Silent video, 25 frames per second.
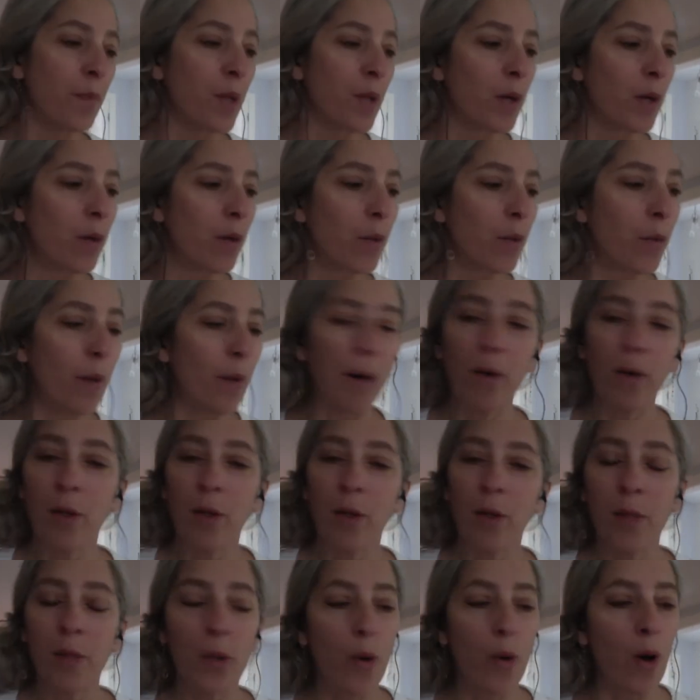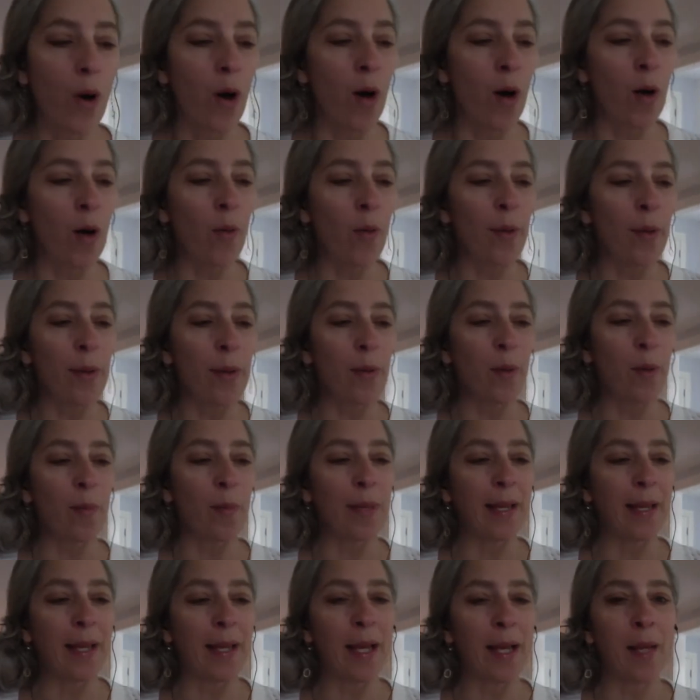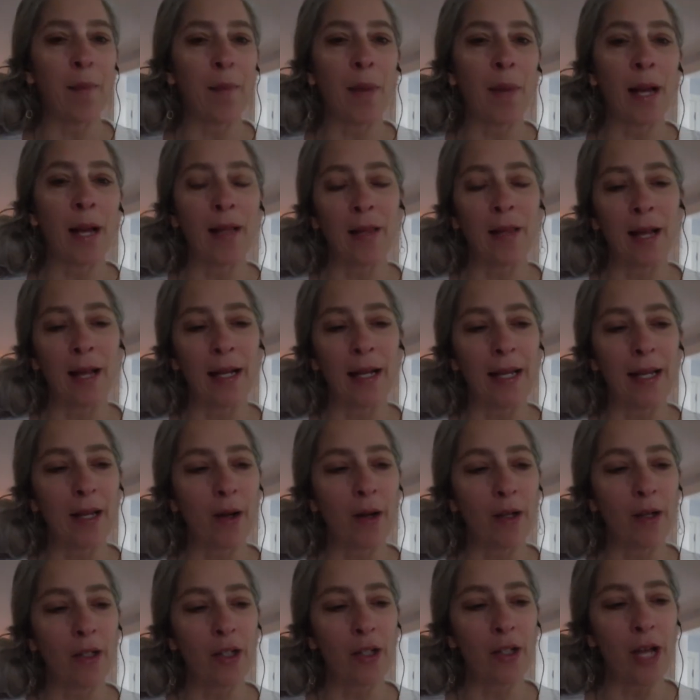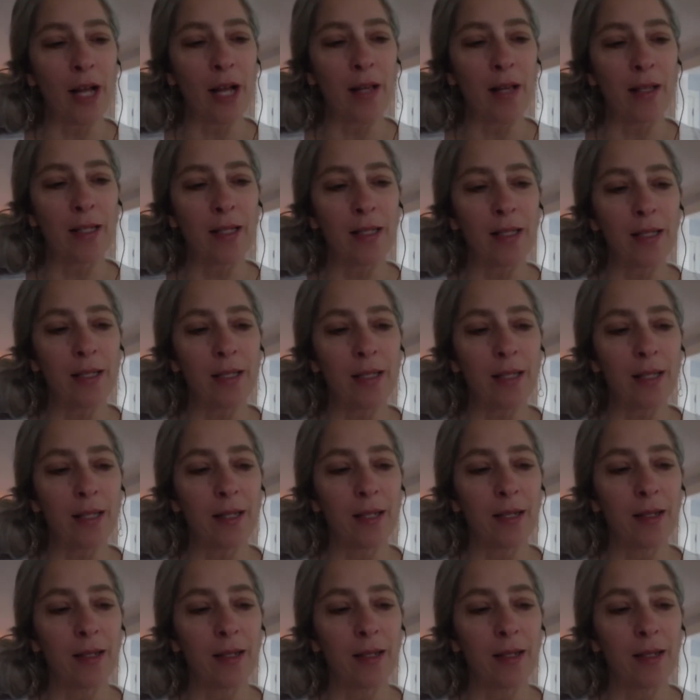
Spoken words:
welcome you all. We will begin by lighting our chalice.